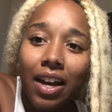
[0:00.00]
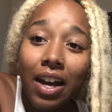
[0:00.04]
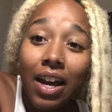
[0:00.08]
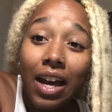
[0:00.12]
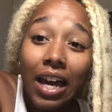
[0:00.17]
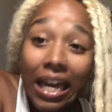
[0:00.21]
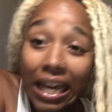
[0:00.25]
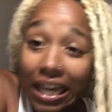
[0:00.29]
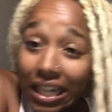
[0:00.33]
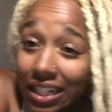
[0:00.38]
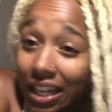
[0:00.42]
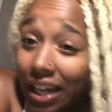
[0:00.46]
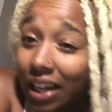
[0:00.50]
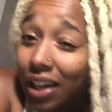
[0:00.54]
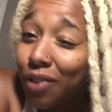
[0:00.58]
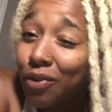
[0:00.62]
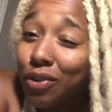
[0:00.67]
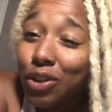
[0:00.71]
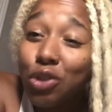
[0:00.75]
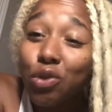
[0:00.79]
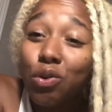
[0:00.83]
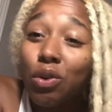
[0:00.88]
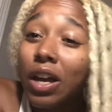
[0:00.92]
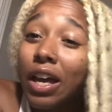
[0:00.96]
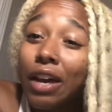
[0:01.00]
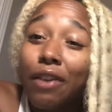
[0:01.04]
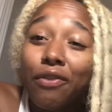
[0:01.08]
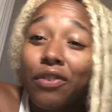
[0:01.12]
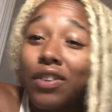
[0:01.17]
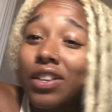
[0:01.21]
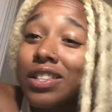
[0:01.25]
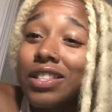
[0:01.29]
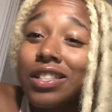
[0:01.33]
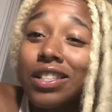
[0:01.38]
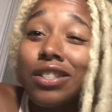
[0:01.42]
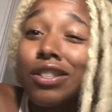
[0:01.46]
He's like, if
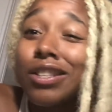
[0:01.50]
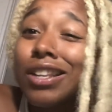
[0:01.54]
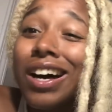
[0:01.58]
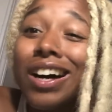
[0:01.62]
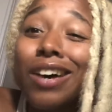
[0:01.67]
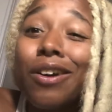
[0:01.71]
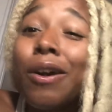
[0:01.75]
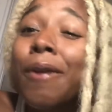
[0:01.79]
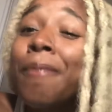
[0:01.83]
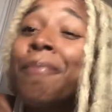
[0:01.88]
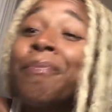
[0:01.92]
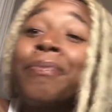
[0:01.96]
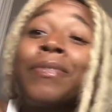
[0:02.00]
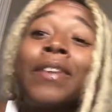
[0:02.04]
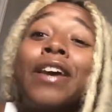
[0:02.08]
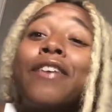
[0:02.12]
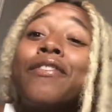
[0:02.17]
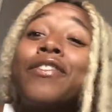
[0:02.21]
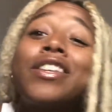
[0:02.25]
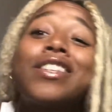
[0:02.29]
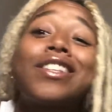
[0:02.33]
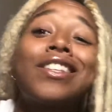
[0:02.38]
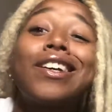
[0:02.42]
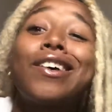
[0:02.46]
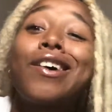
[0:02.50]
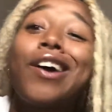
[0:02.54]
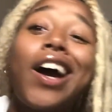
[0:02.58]
it's